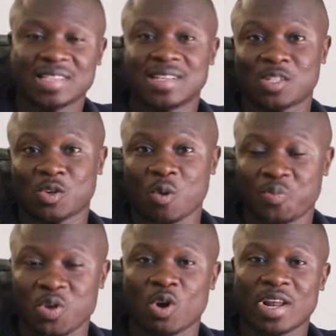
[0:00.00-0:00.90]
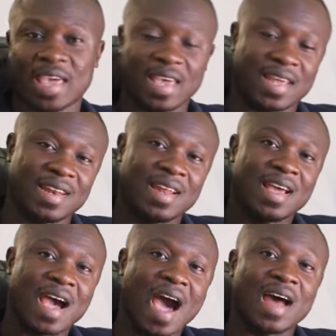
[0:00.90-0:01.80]
as the Scorpion King,
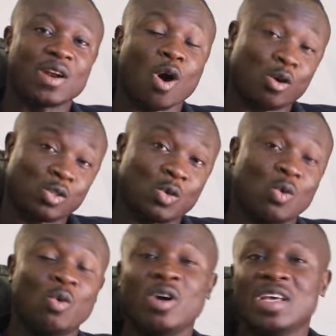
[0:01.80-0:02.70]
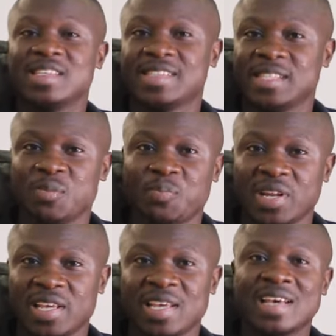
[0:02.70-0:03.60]
and also
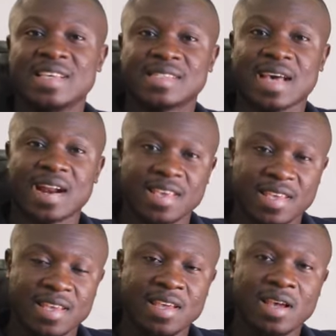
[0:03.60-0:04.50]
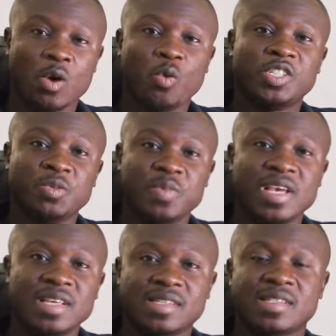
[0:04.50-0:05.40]
simply Sariki, which
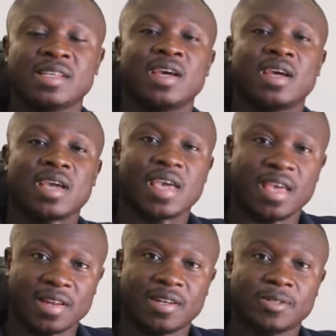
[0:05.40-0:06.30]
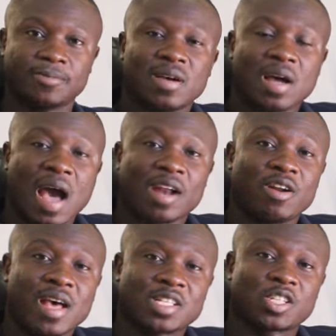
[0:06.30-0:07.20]
means King.
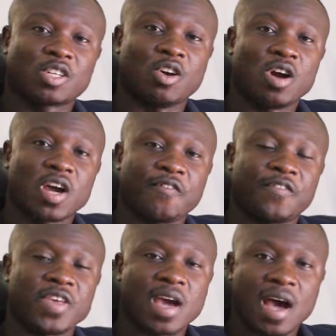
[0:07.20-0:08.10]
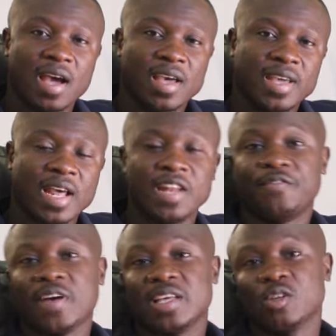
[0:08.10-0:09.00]
Another strong figure in the
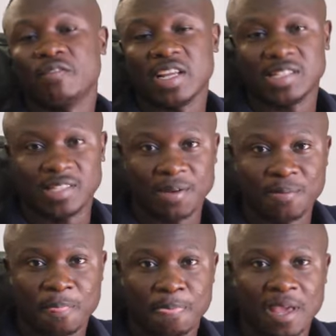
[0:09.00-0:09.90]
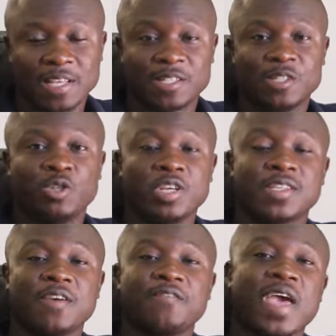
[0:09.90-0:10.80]
defense of the team is
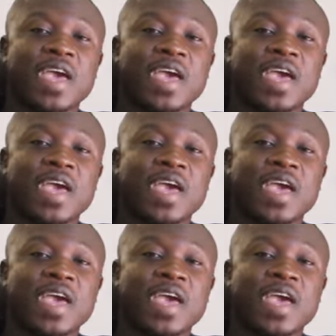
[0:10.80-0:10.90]
Joseph